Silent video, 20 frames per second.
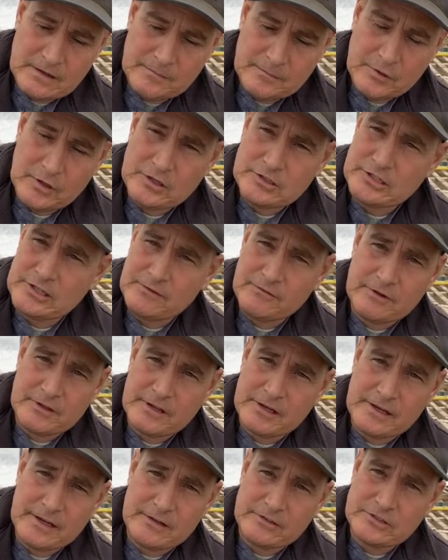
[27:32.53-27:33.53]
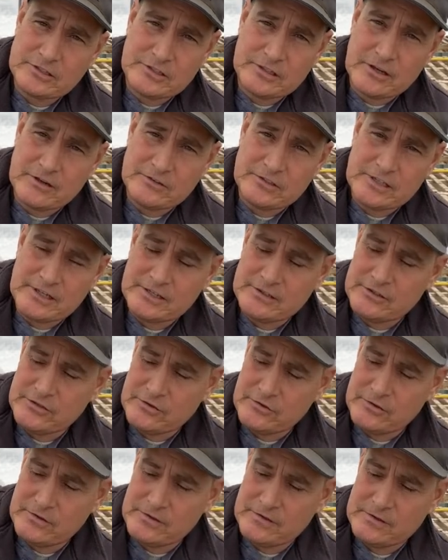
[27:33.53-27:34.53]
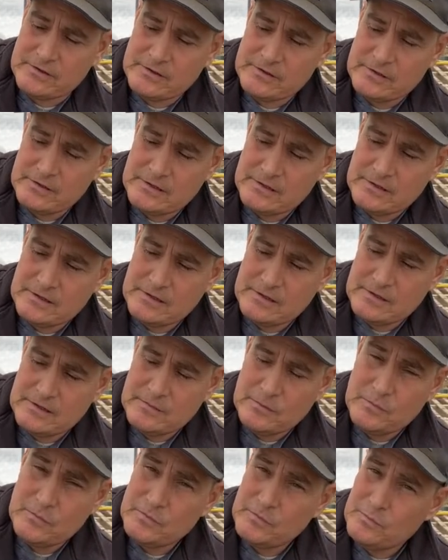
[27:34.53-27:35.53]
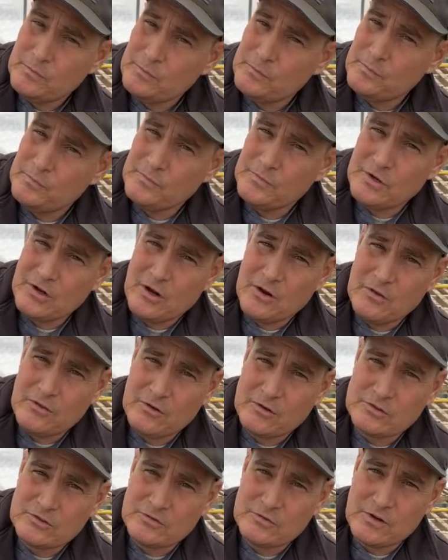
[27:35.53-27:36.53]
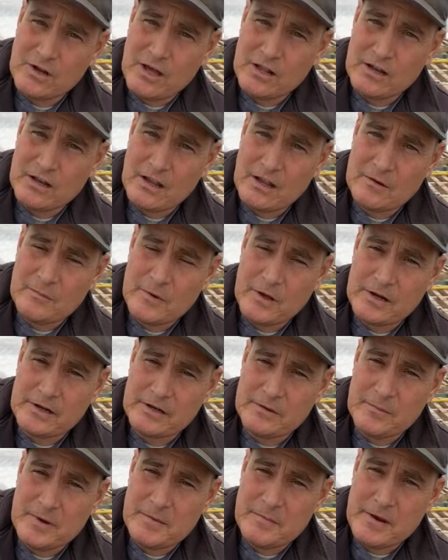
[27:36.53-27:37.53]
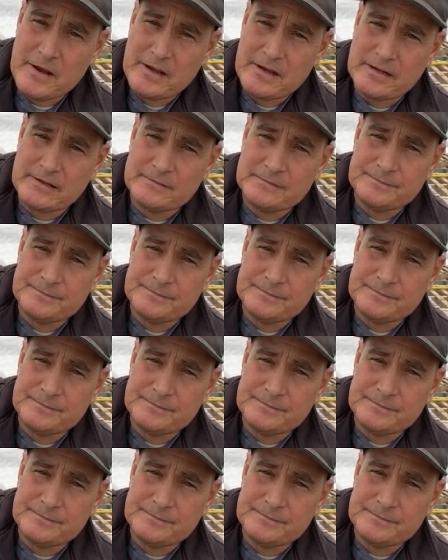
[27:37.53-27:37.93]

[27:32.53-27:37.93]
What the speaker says: plus everything else that goes into it. You know, there's not a lot of money to be made.